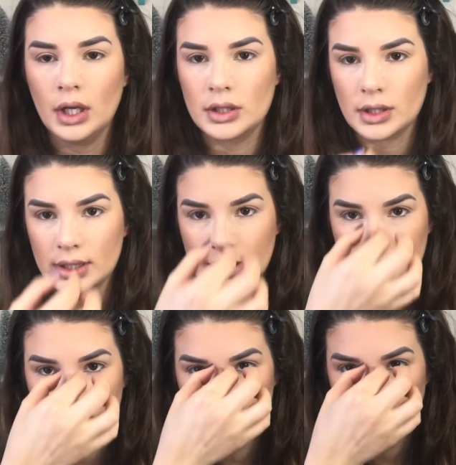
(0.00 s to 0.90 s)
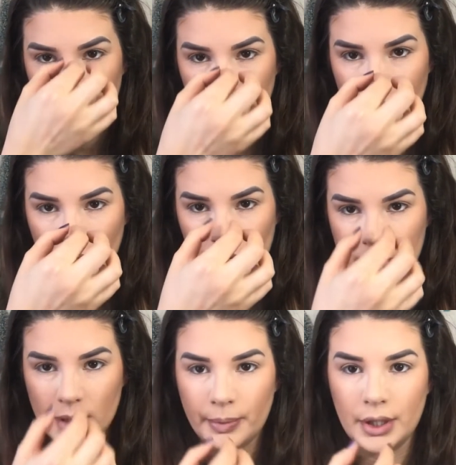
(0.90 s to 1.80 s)
So this is going to make your
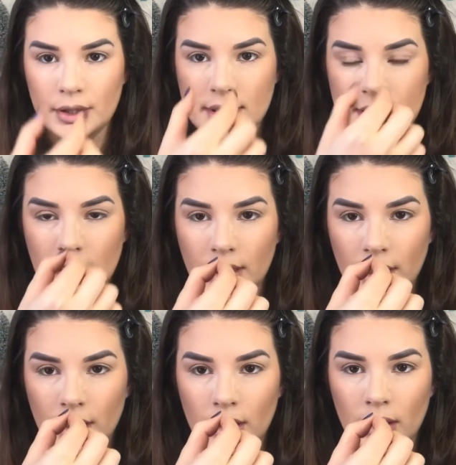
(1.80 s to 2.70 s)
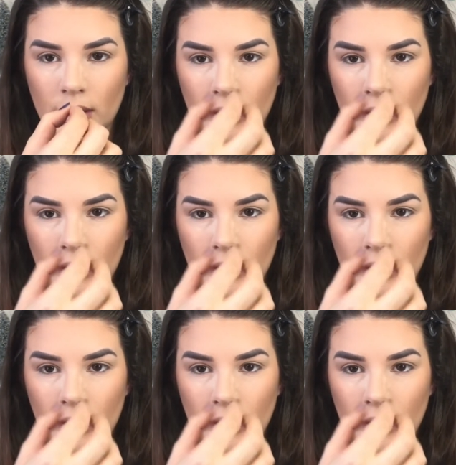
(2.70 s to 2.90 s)
nose appear skinnier,